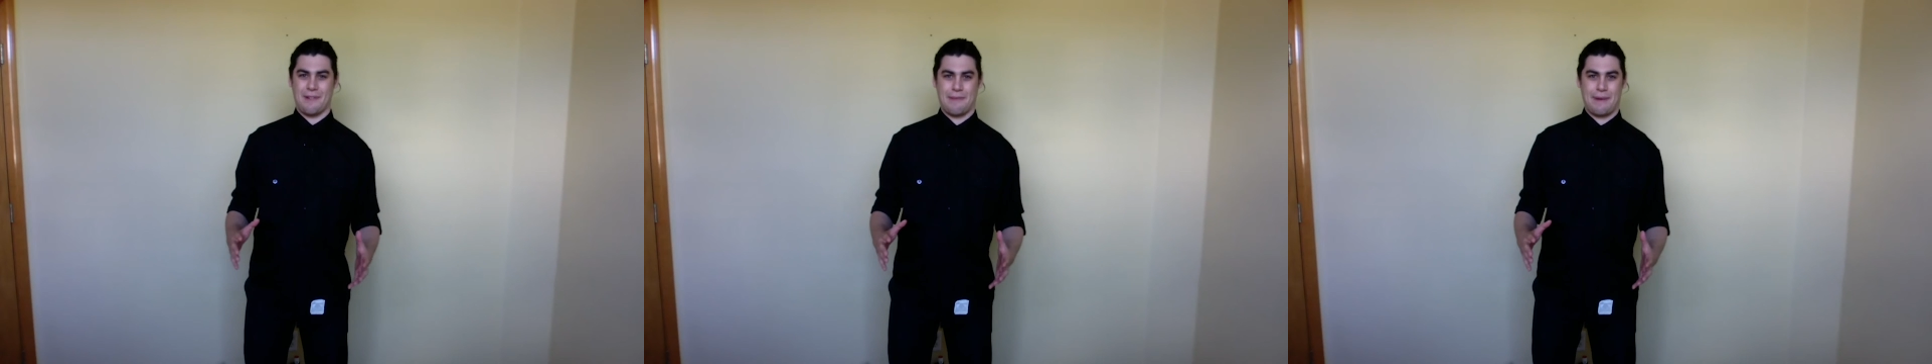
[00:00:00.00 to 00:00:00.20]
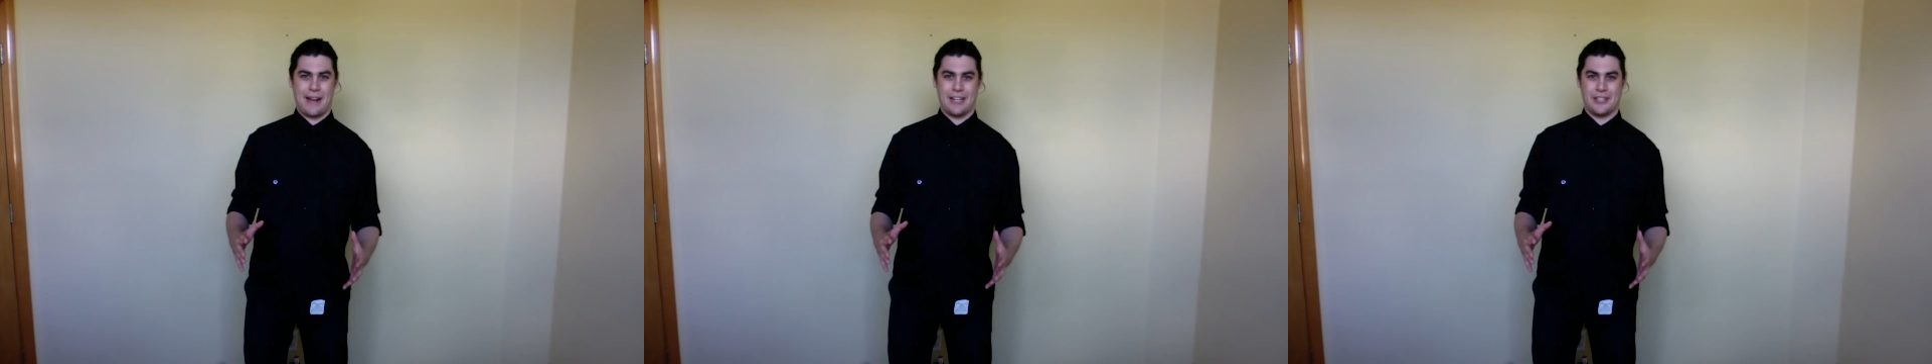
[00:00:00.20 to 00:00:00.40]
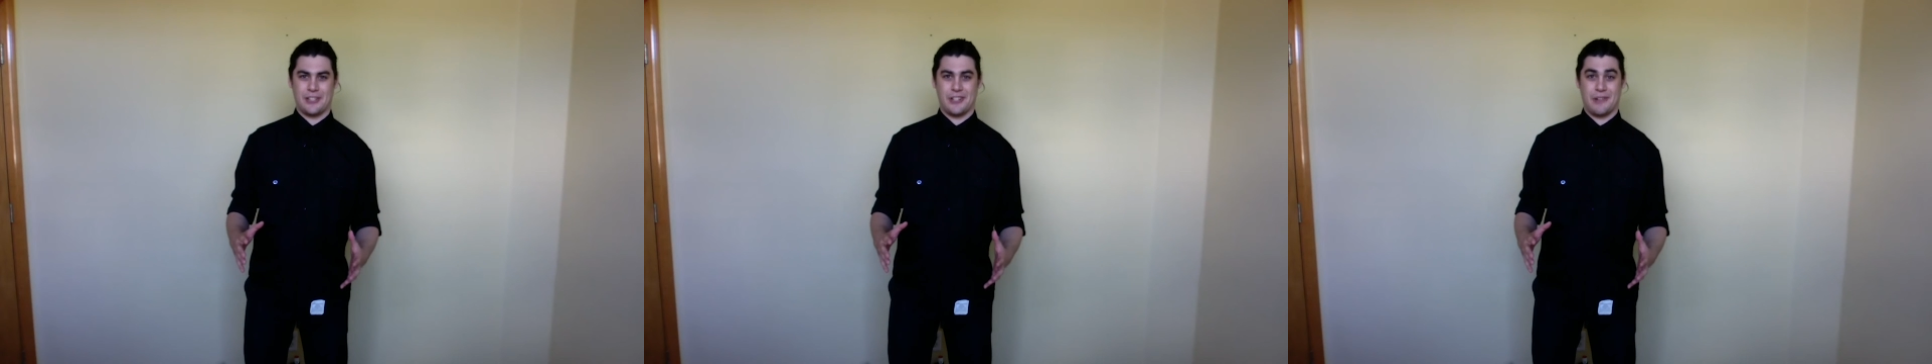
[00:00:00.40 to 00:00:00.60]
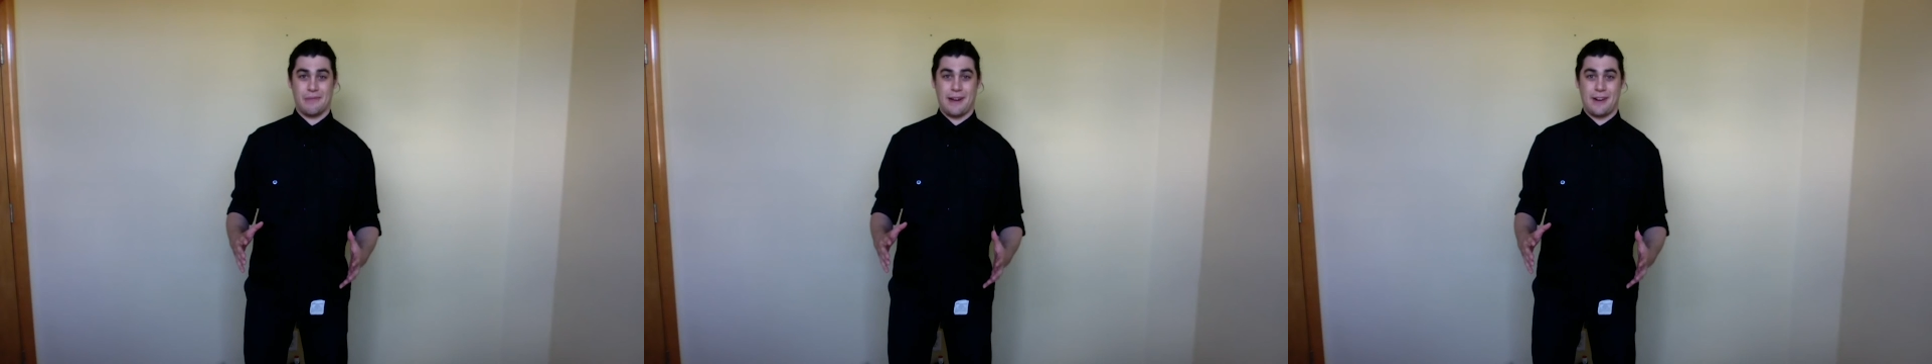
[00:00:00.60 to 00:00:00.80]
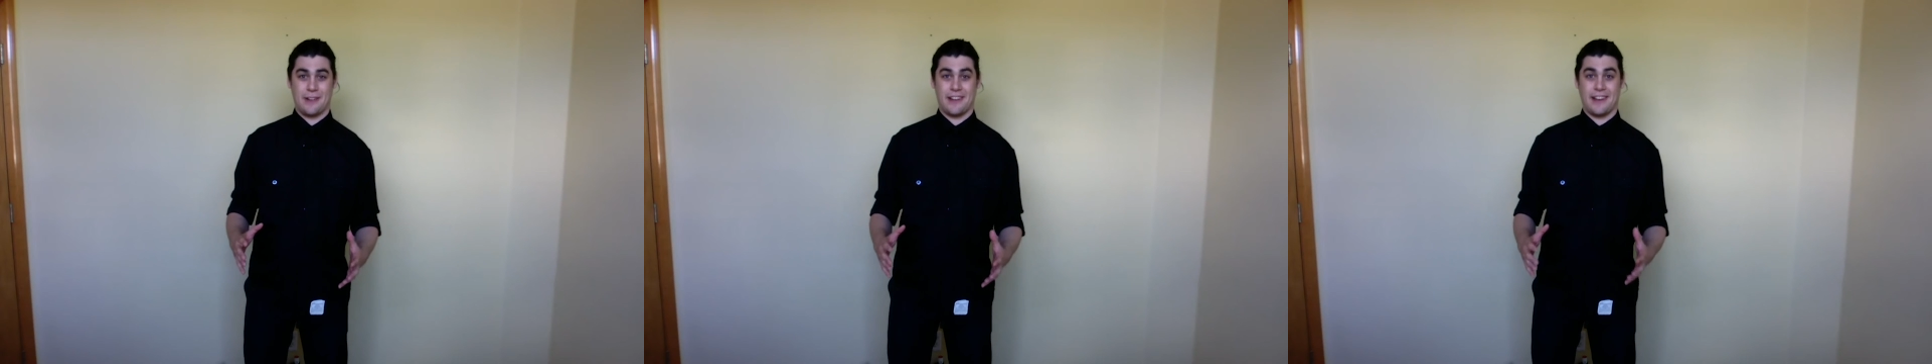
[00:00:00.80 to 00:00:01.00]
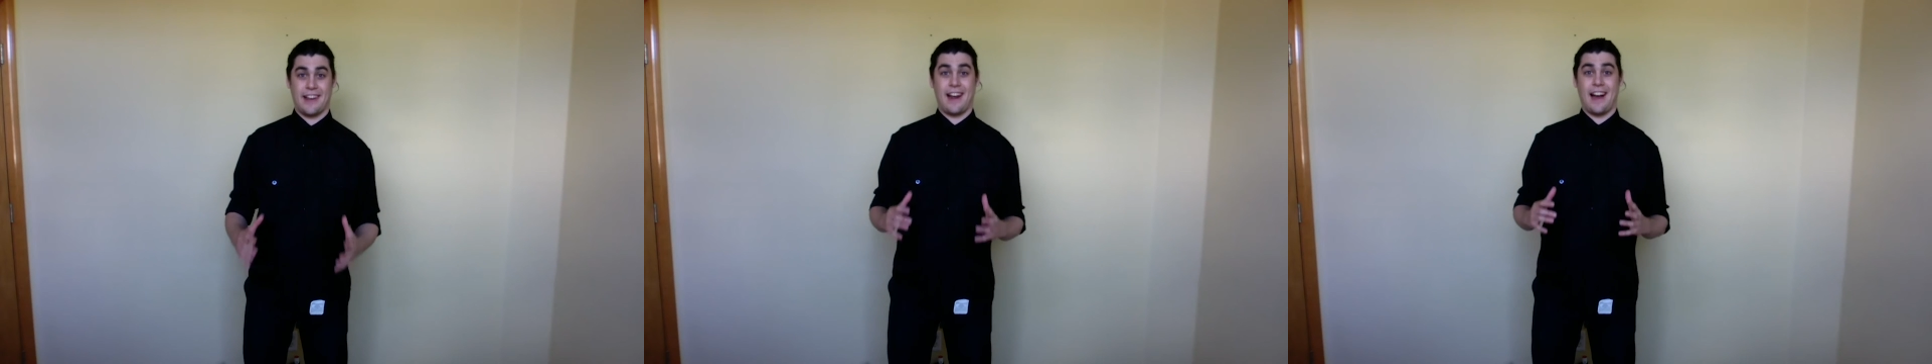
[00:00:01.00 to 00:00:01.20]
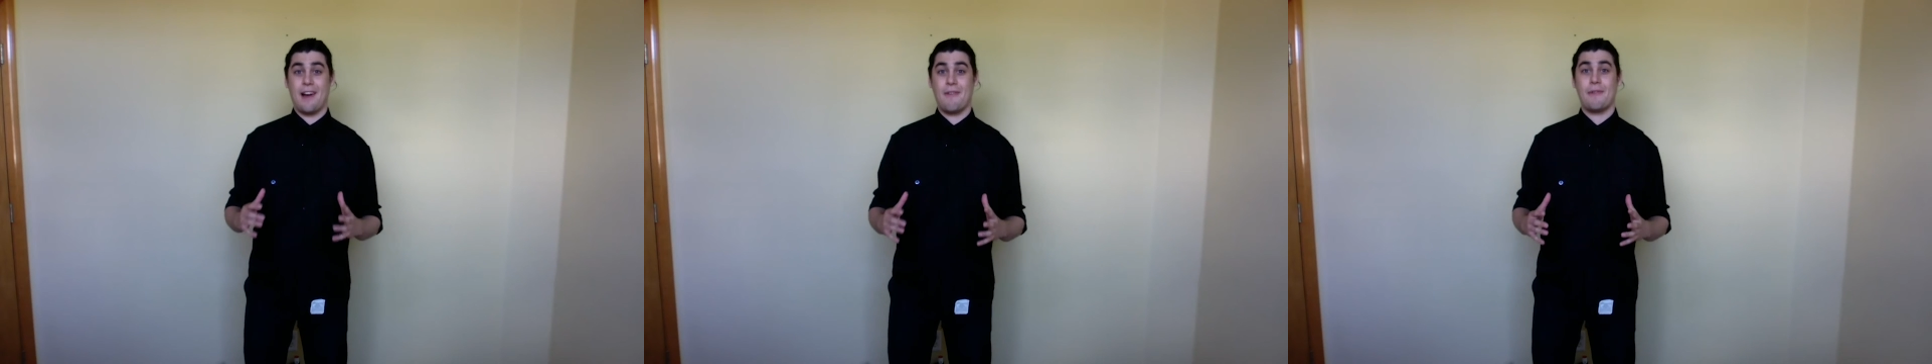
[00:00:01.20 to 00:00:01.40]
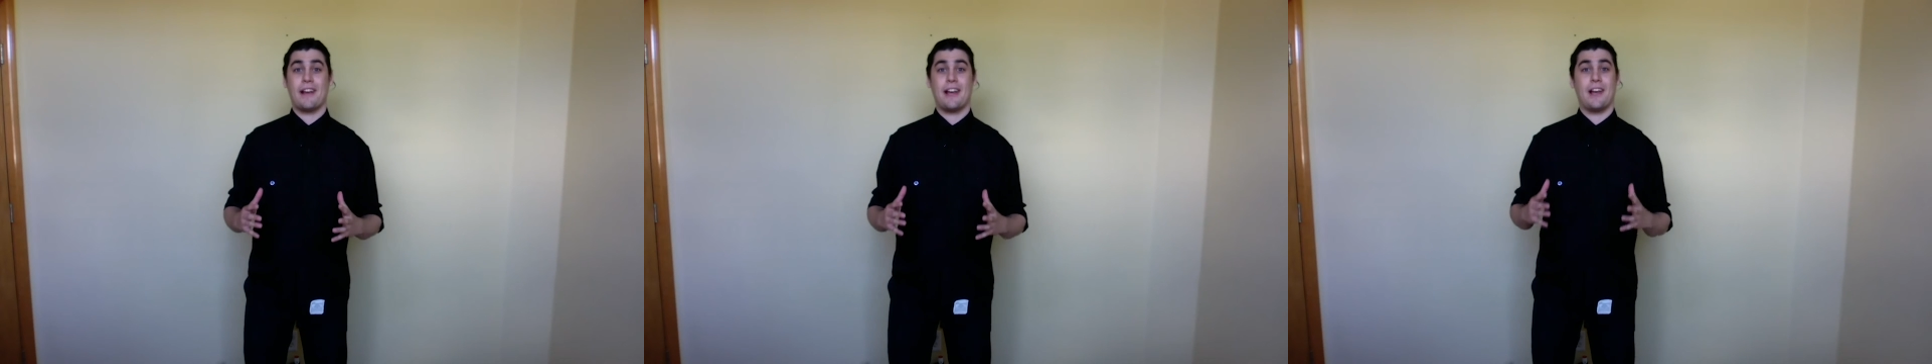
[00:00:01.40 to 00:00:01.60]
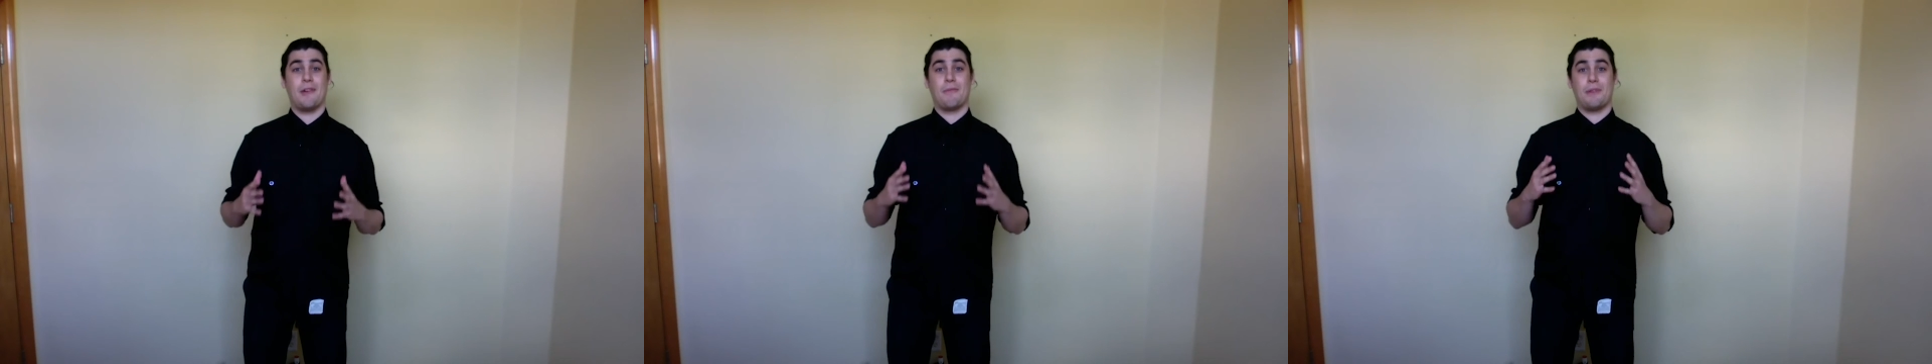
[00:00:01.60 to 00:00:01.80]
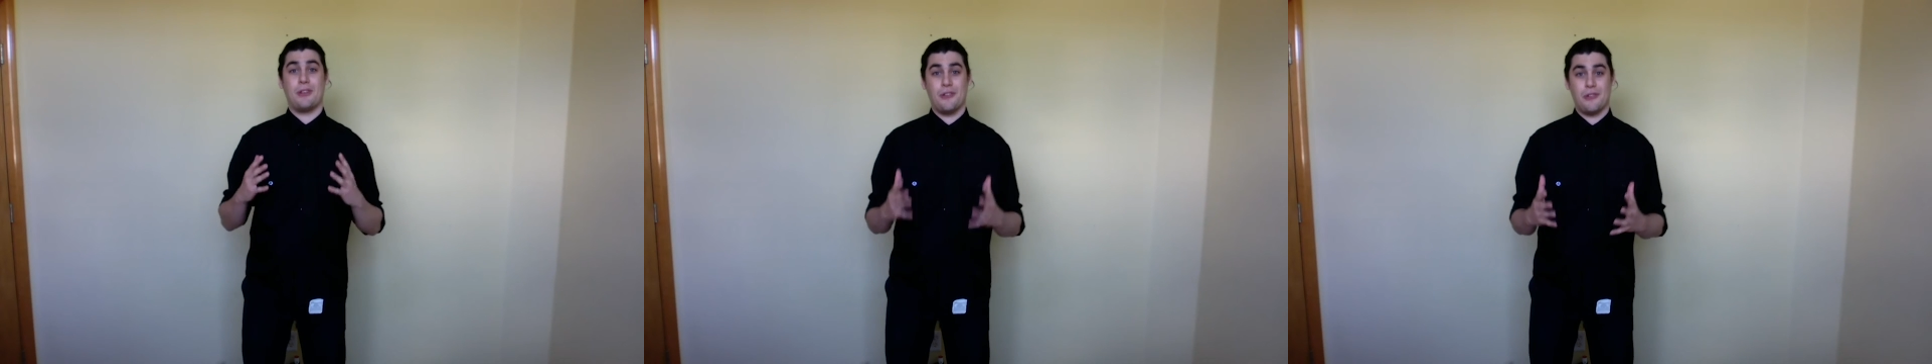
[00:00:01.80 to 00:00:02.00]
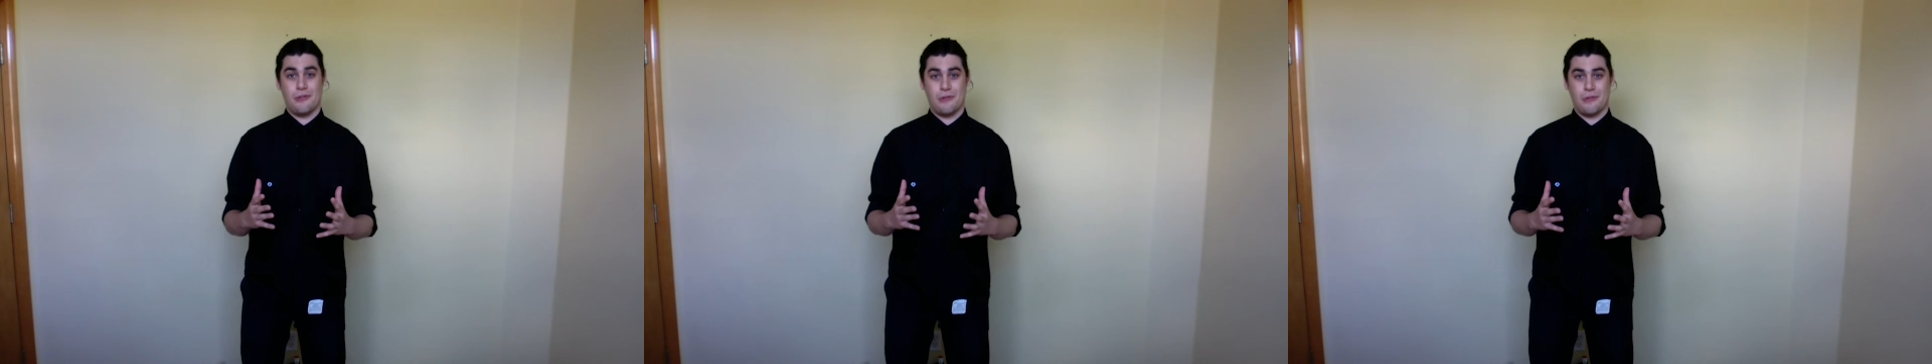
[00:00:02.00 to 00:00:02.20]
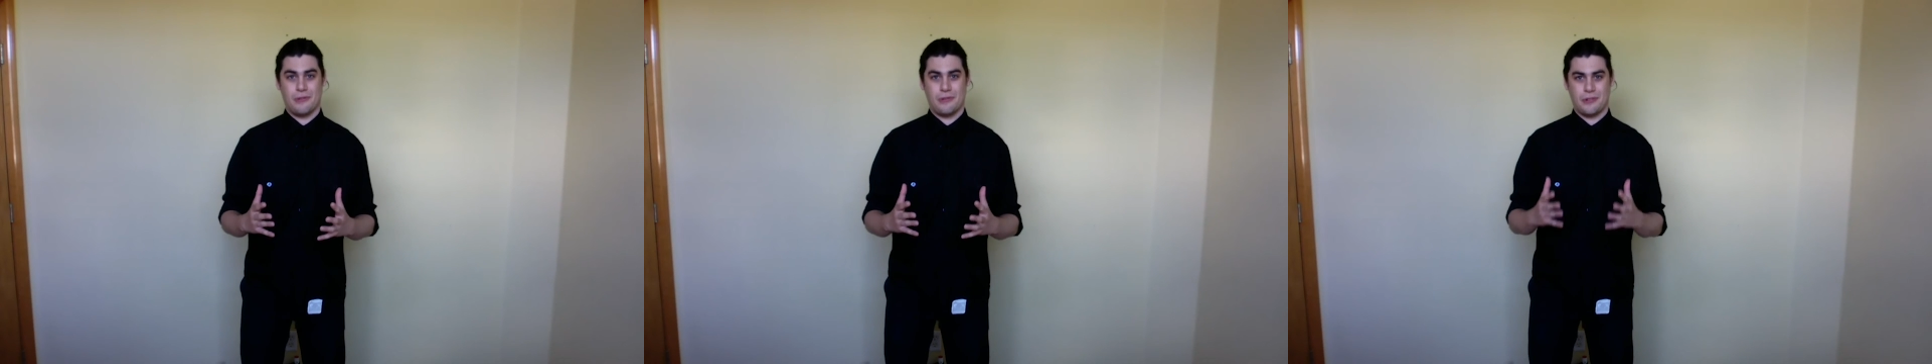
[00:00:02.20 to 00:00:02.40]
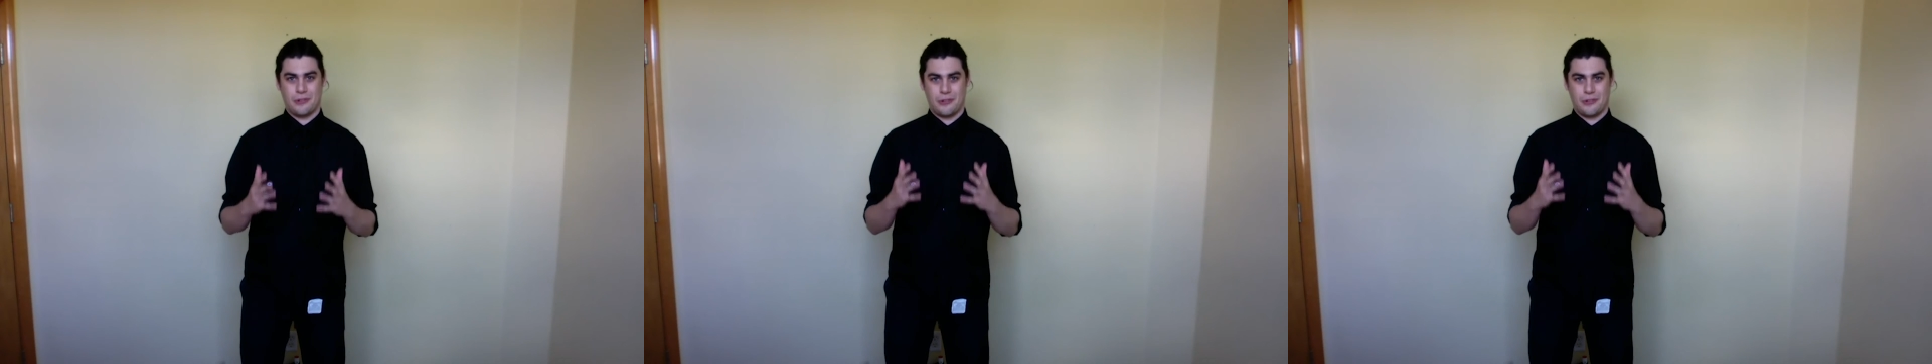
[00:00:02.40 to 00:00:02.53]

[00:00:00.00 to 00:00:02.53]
we're passionate about, and I want to help you